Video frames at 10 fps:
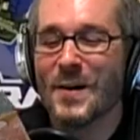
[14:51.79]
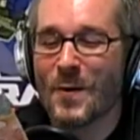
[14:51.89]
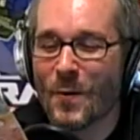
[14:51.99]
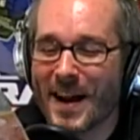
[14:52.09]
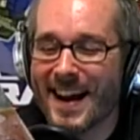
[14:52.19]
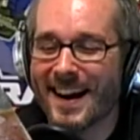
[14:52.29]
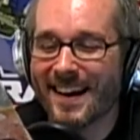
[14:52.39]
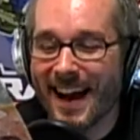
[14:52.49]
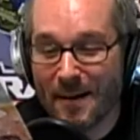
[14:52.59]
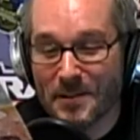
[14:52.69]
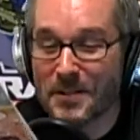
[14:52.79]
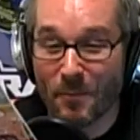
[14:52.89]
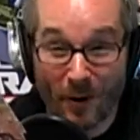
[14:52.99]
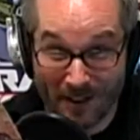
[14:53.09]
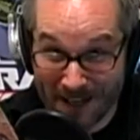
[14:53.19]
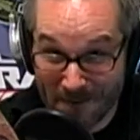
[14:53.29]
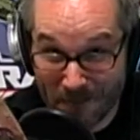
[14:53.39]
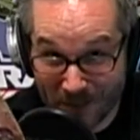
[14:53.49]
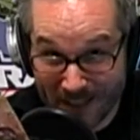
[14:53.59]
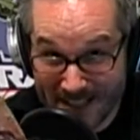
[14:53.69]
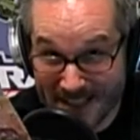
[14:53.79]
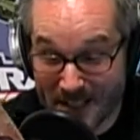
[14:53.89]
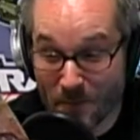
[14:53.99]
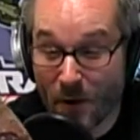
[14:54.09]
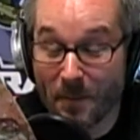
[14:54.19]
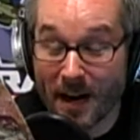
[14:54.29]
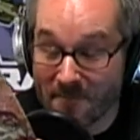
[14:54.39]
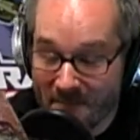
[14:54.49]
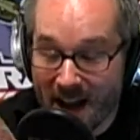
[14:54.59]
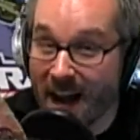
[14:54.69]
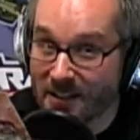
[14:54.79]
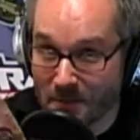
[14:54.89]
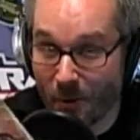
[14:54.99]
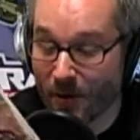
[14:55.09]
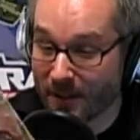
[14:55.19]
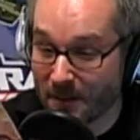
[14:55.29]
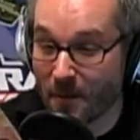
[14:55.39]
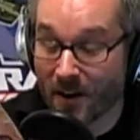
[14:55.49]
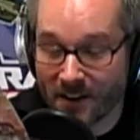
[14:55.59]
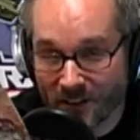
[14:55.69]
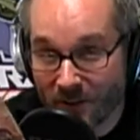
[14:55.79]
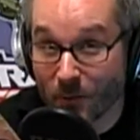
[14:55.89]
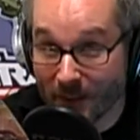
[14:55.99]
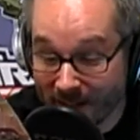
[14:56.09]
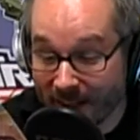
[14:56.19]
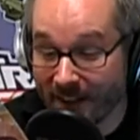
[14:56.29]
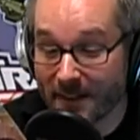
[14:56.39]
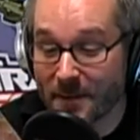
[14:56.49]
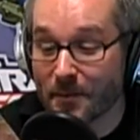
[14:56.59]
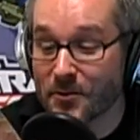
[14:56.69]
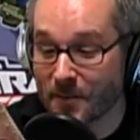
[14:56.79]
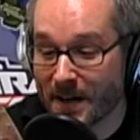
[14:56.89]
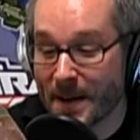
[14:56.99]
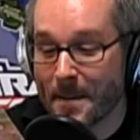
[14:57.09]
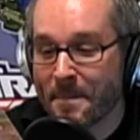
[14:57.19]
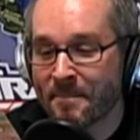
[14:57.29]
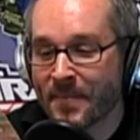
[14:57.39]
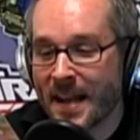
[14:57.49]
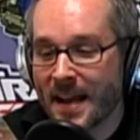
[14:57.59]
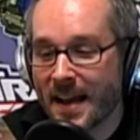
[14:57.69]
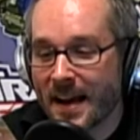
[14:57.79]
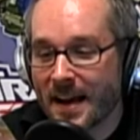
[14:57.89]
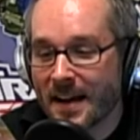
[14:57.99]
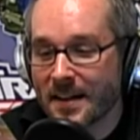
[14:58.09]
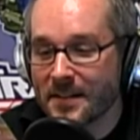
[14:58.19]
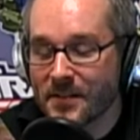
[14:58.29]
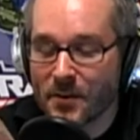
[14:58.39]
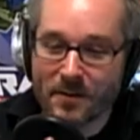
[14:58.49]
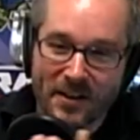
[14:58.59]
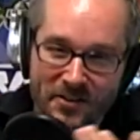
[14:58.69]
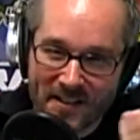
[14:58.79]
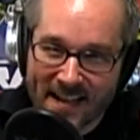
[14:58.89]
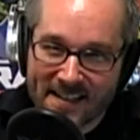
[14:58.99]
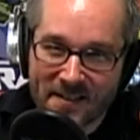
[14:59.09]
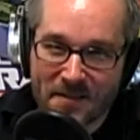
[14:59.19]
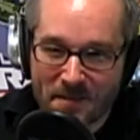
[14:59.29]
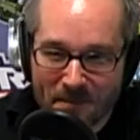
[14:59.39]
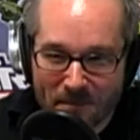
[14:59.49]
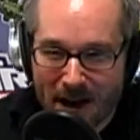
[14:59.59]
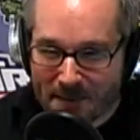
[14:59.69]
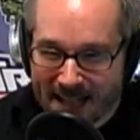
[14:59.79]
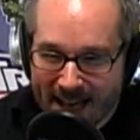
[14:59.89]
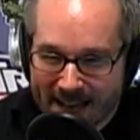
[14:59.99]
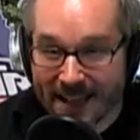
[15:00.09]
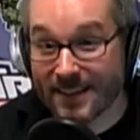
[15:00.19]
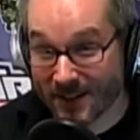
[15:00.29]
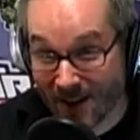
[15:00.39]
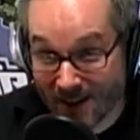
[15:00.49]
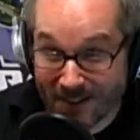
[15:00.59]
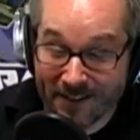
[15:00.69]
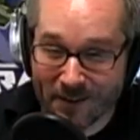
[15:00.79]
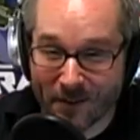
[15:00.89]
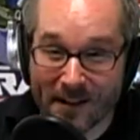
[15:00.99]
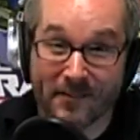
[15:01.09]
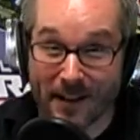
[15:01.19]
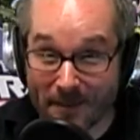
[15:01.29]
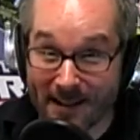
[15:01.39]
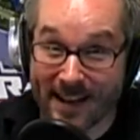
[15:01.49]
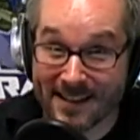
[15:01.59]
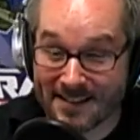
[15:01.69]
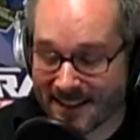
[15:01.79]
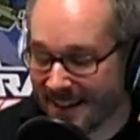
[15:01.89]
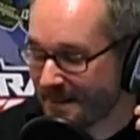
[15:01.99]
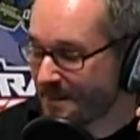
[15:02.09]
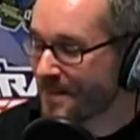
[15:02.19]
where I'm going to spoil a couple things in this book, but I'm not spoiling the book because it's really good and people should read it. Two adventure scientists, mom and dad and their daughter, are running Flabbergast, right?